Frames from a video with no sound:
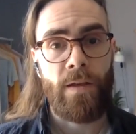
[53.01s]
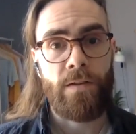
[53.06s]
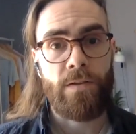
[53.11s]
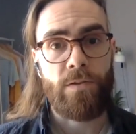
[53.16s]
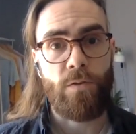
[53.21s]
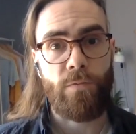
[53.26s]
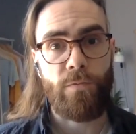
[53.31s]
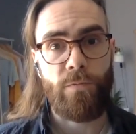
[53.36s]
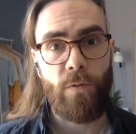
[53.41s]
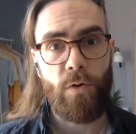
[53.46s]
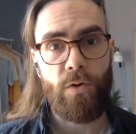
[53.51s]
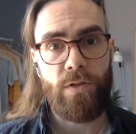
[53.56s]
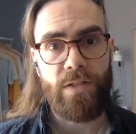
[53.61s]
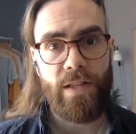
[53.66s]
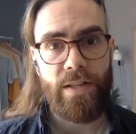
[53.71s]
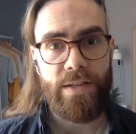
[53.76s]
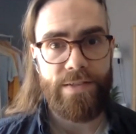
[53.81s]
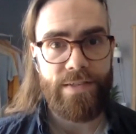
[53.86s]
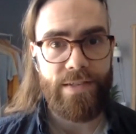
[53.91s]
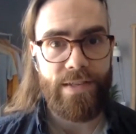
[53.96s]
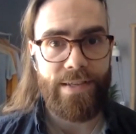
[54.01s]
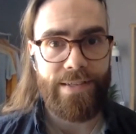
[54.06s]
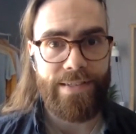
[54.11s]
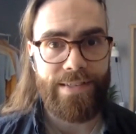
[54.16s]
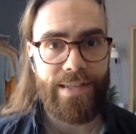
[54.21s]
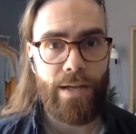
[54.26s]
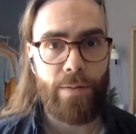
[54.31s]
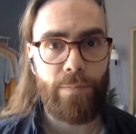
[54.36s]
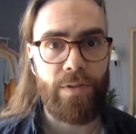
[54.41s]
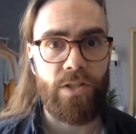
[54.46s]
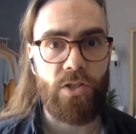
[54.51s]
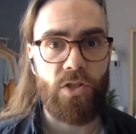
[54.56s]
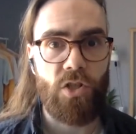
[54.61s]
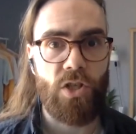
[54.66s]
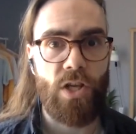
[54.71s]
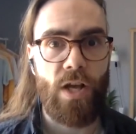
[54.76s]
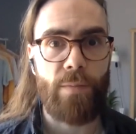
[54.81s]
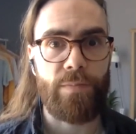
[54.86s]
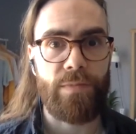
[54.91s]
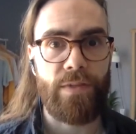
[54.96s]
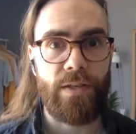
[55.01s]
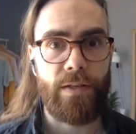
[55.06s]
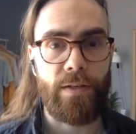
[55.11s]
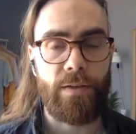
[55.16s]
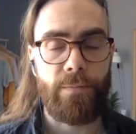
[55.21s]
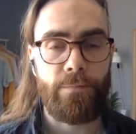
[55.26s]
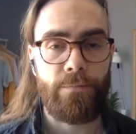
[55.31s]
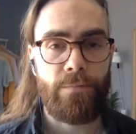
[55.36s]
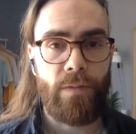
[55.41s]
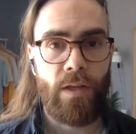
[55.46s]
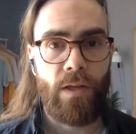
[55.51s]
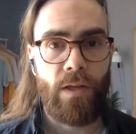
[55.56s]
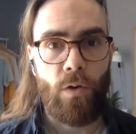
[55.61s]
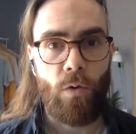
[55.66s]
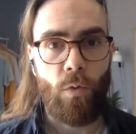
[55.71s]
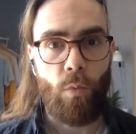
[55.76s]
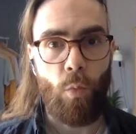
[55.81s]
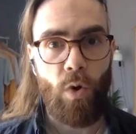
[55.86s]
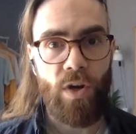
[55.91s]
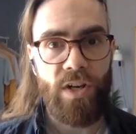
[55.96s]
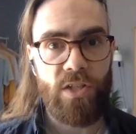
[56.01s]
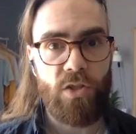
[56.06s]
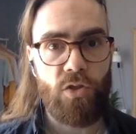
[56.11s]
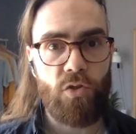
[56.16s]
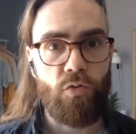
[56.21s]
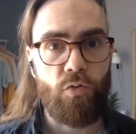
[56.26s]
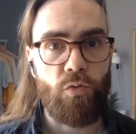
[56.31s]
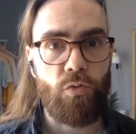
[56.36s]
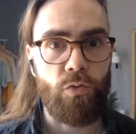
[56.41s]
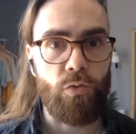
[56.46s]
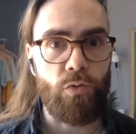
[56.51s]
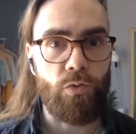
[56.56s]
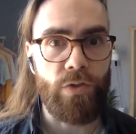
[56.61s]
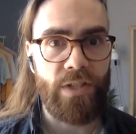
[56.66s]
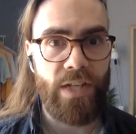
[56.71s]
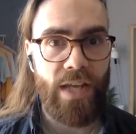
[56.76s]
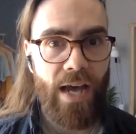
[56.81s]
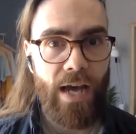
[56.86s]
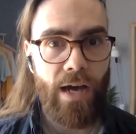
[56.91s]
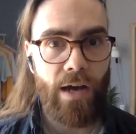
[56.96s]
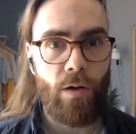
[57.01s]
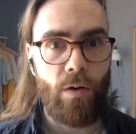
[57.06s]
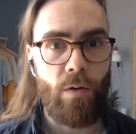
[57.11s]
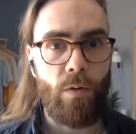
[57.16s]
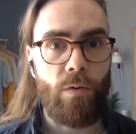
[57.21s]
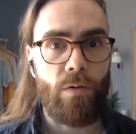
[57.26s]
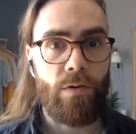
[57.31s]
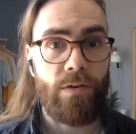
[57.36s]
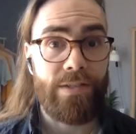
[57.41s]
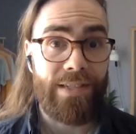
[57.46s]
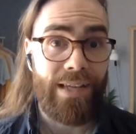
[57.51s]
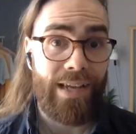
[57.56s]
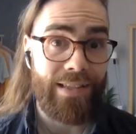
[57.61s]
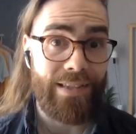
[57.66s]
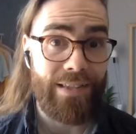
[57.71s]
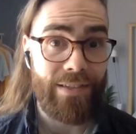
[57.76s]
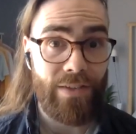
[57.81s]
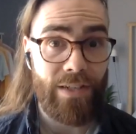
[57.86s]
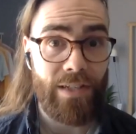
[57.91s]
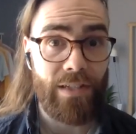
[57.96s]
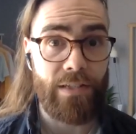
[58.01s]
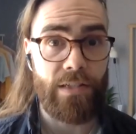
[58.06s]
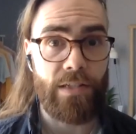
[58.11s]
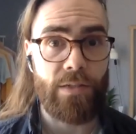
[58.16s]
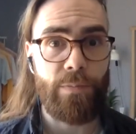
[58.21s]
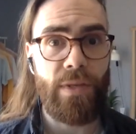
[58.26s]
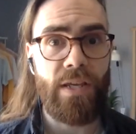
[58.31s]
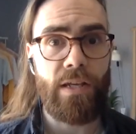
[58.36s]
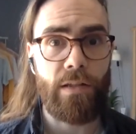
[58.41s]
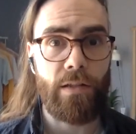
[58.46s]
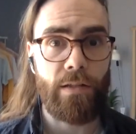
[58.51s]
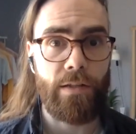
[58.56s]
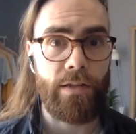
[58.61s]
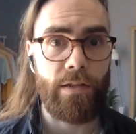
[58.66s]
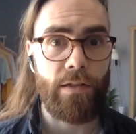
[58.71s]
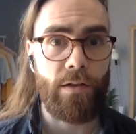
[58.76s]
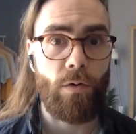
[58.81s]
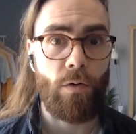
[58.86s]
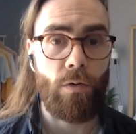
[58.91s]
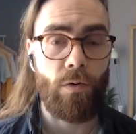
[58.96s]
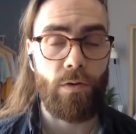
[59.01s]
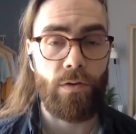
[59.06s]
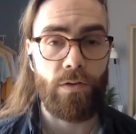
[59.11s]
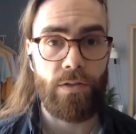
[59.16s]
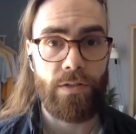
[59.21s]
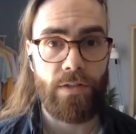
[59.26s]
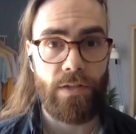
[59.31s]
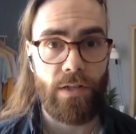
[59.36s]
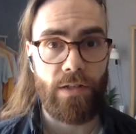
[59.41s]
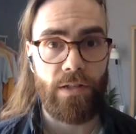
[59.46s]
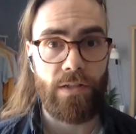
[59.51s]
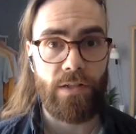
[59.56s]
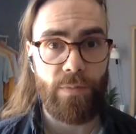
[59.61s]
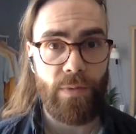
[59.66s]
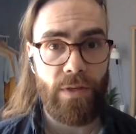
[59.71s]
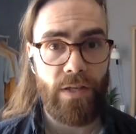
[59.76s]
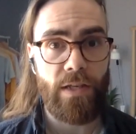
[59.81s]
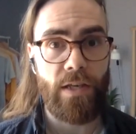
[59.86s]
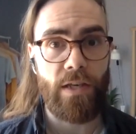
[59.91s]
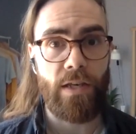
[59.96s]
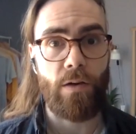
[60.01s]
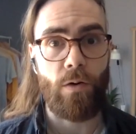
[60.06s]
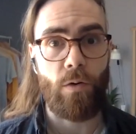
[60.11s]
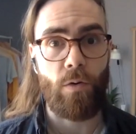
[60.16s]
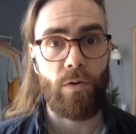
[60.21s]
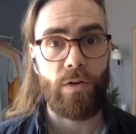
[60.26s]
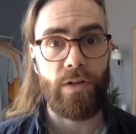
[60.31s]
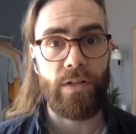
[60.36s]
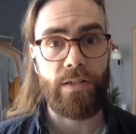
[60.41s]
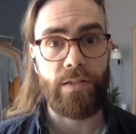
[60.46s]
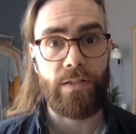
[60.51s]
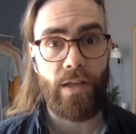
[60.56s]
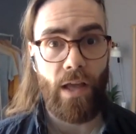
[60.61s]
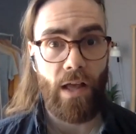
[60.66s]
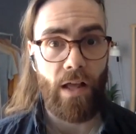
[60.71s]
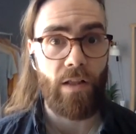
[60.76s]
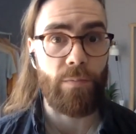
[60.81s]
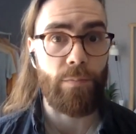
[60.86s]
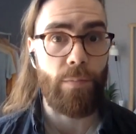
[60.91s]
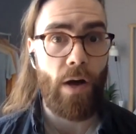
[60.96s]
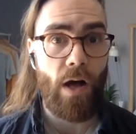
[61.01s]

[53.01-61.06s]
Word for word: So, first, let's establish something what is true now, scientifically speaking, or speaking, or in health